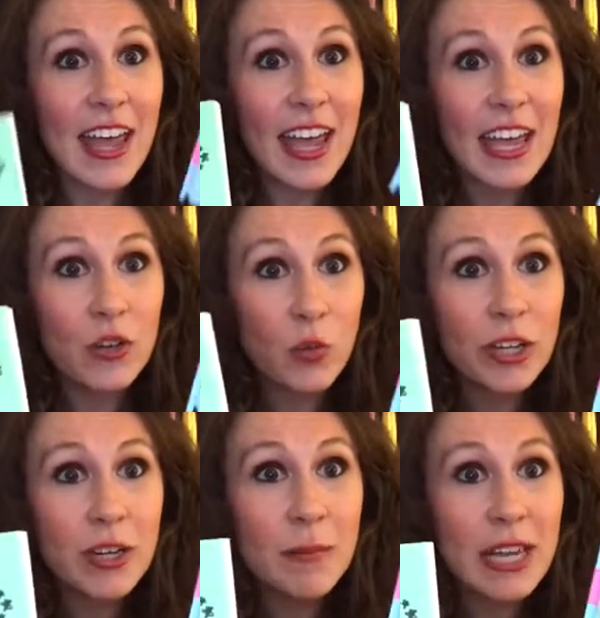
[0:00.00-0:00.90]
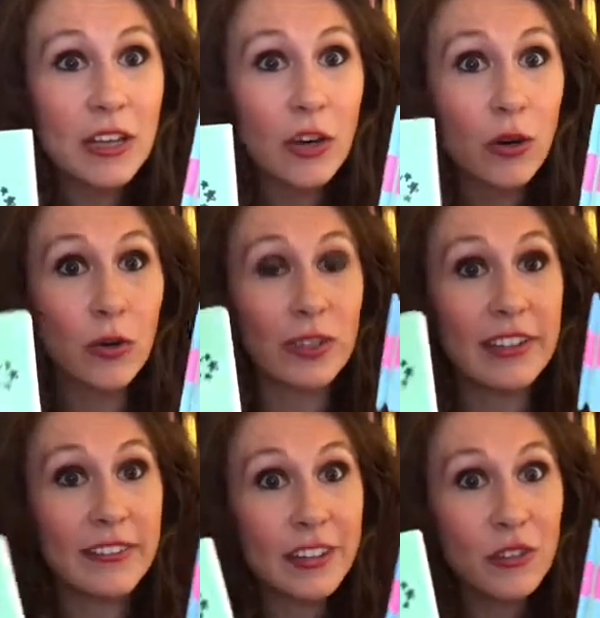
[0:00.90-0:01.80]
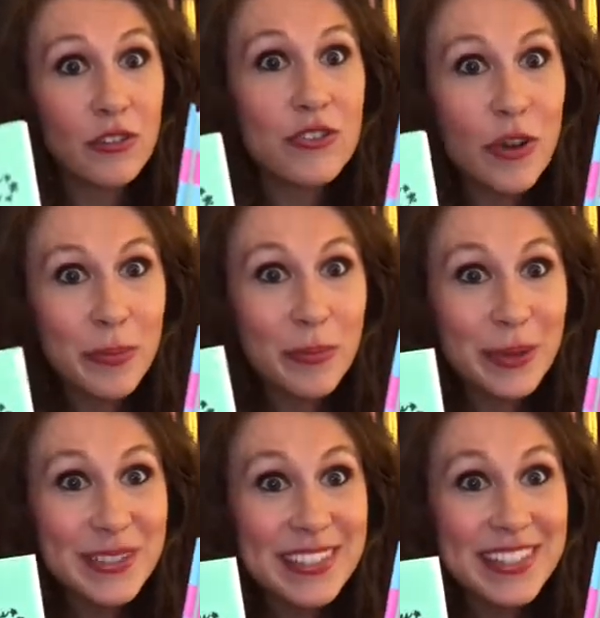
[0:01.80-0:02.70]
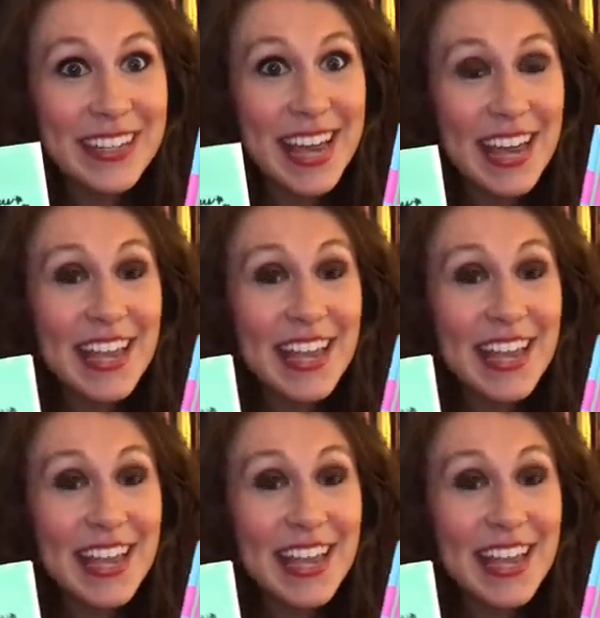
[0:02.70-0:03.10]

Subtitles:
And we're going to make our own little notebooks today,